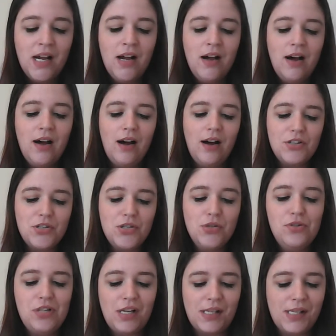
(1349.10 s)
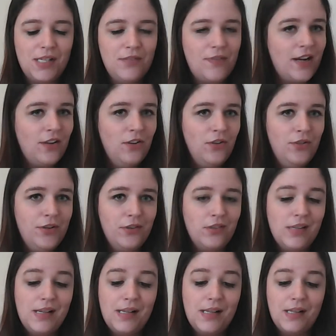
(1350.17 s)
to justify
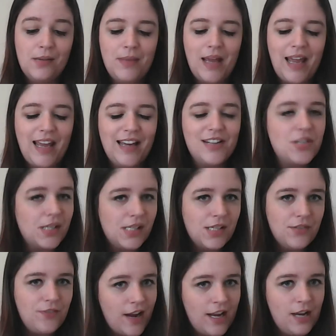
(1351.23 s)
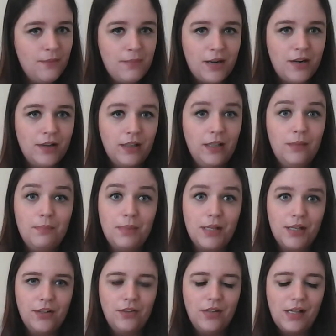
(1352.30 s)
colonialism and justify American
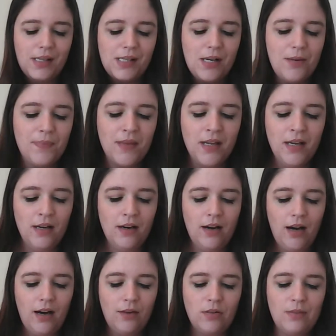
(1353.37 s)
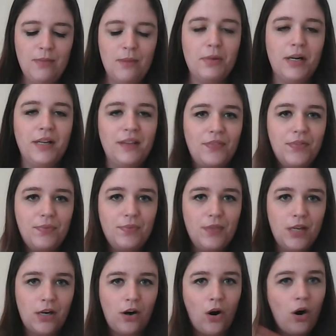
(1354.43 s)
imperialism. Remembering that there
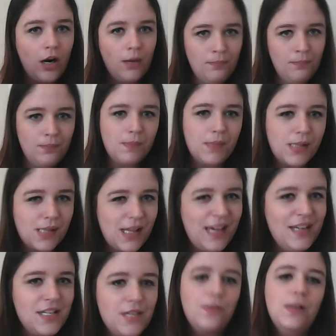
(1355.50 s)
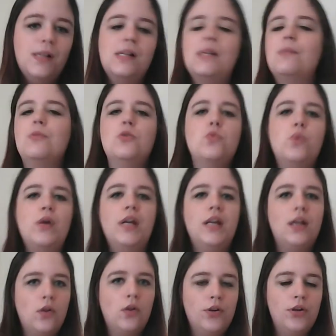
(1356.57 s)
are slight differences between
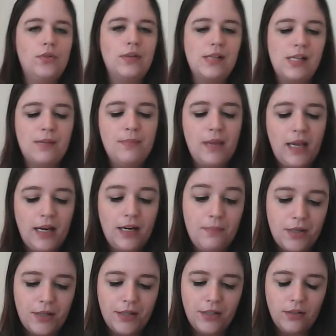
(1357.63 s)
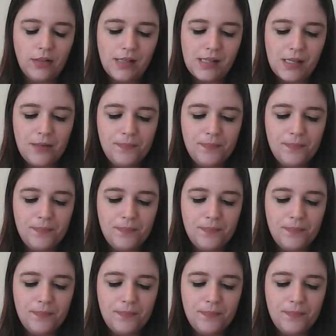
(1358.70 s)
colonialism and imperialism.